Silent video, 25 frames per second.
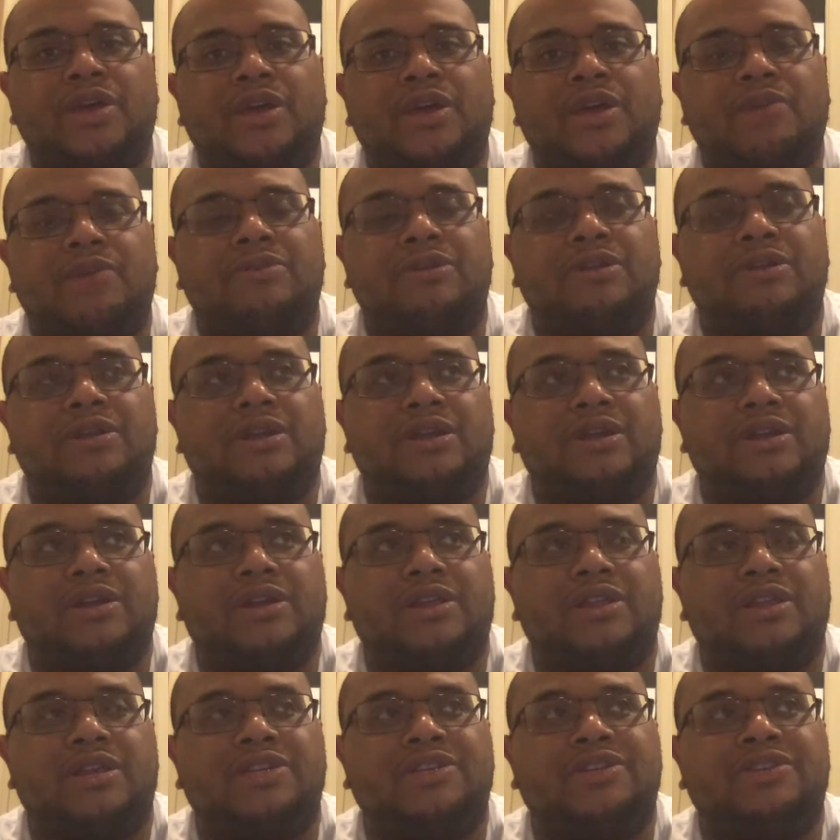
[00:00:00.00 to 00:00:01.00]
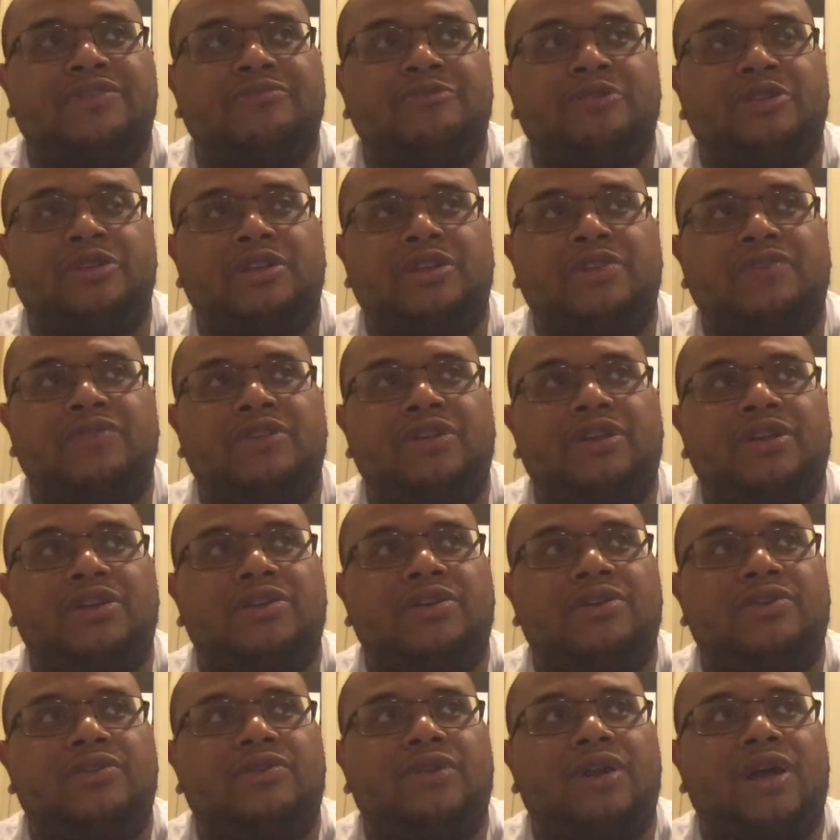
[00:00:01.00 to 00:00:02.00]
but unless you've been living under a
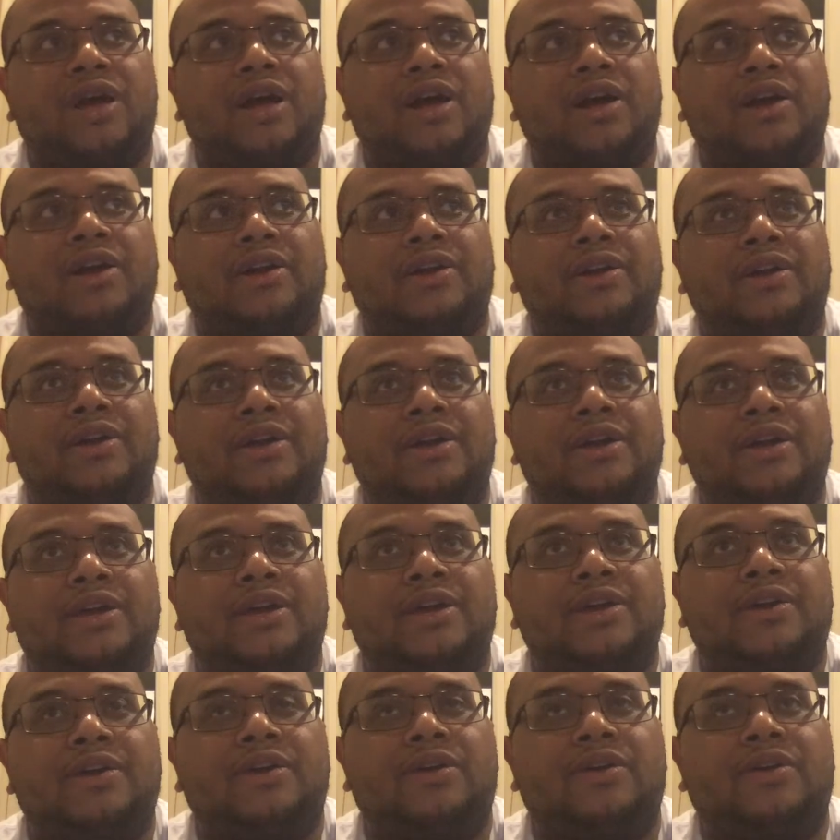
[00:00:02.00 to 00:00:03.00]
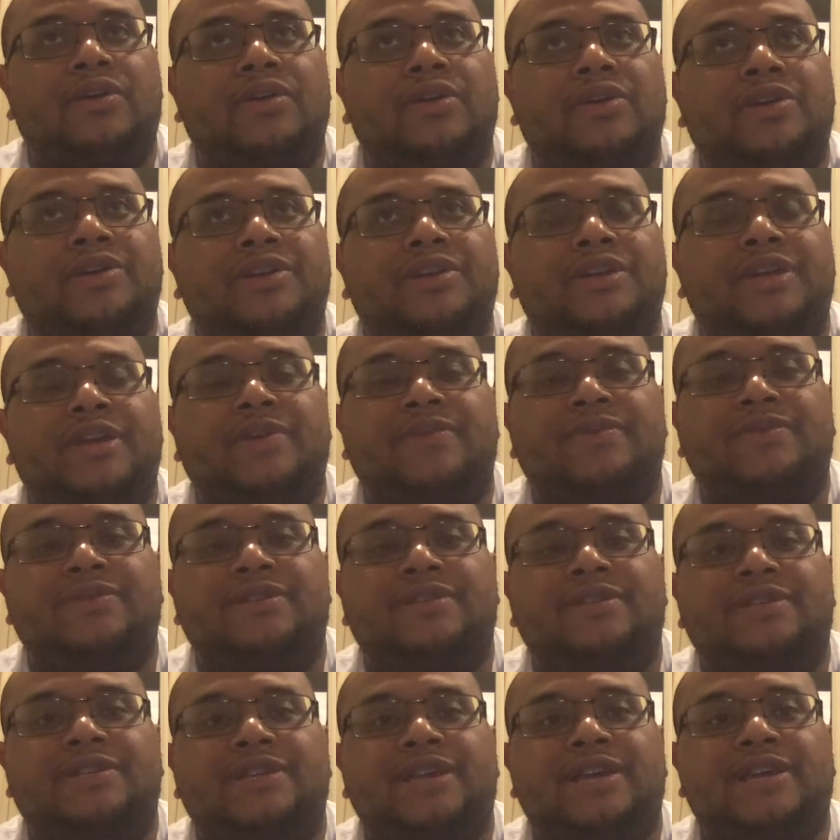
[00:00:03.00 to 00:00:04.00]
rock, earlier today was the
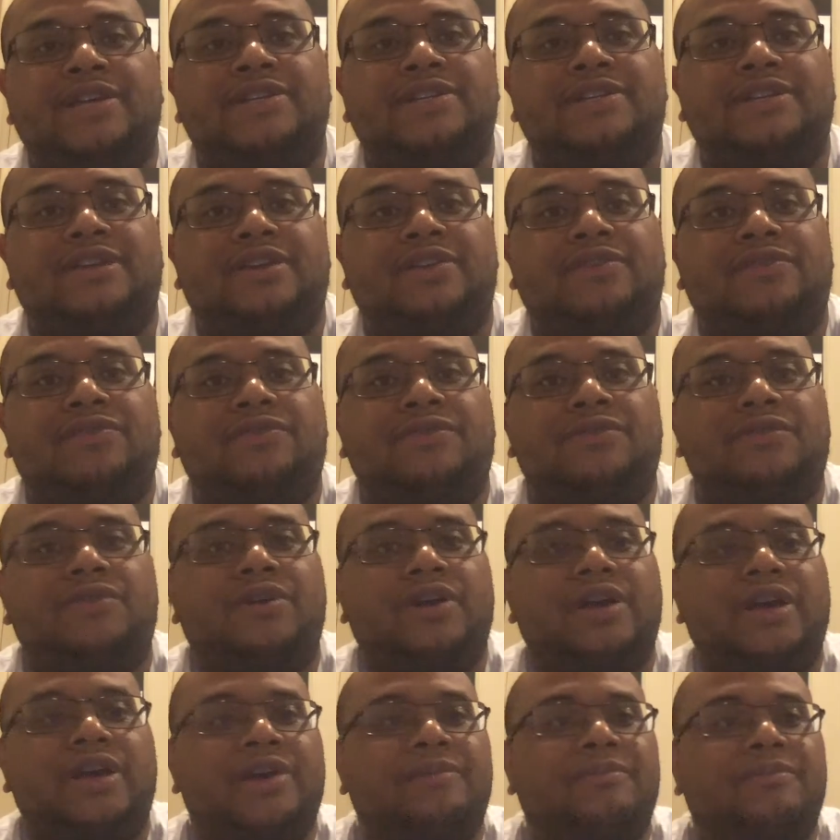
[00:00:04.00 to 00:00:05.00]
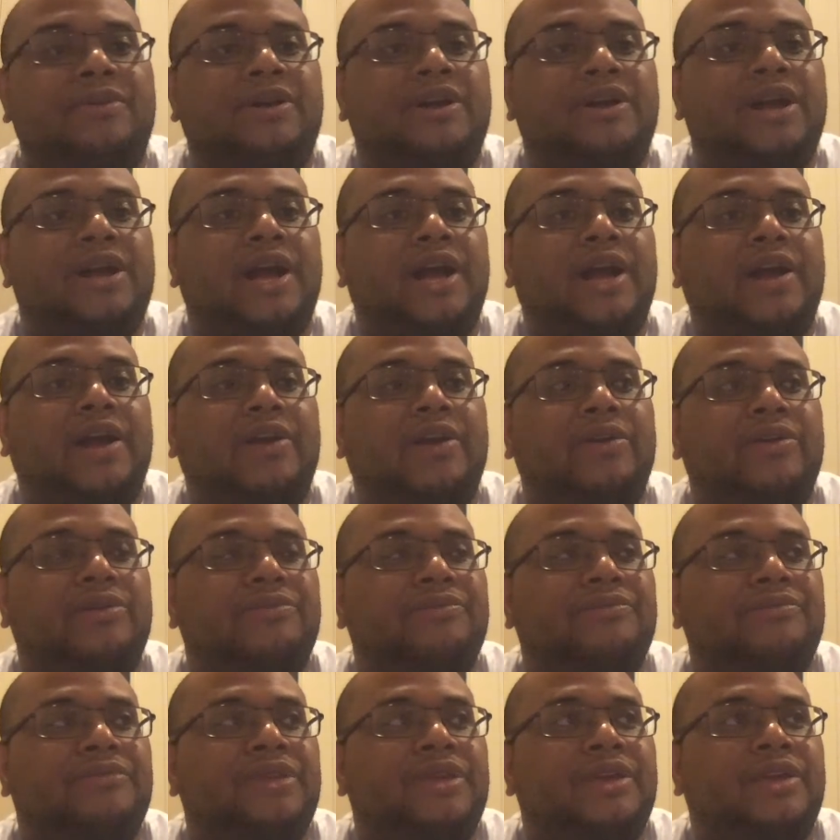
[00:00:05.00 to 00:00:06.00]
sentencing for Amber Guyger.
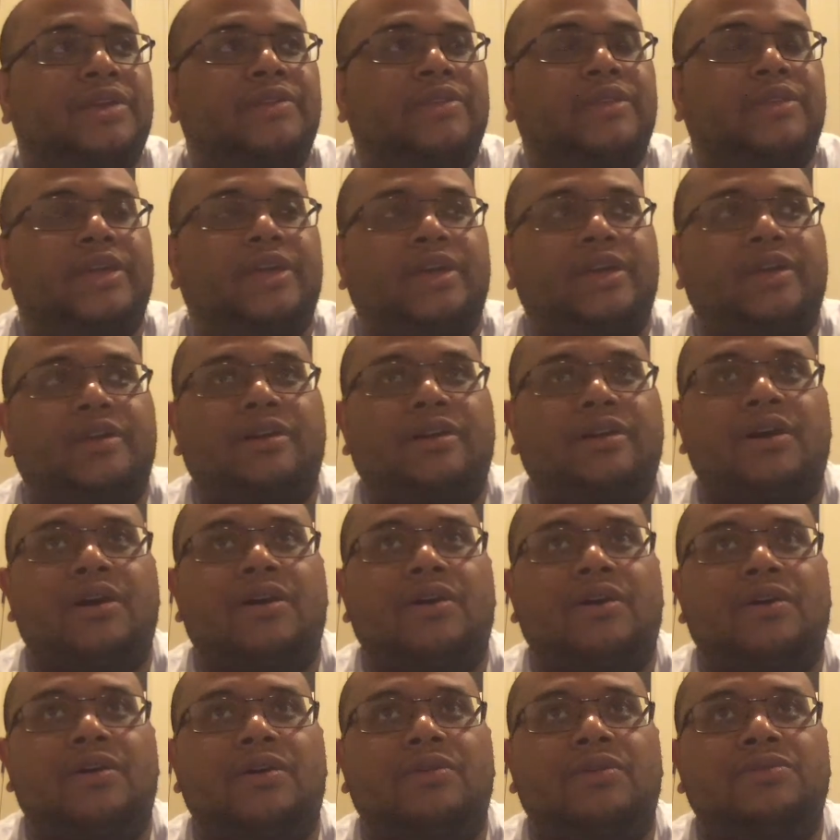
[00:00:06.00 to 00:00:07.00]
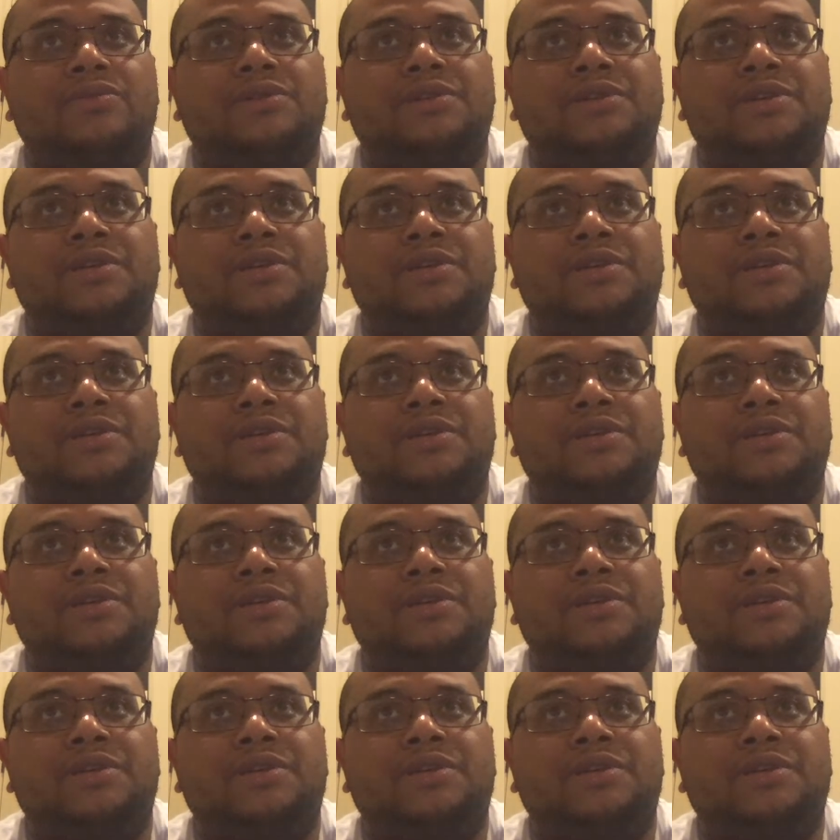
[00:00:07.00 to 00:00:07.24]
They called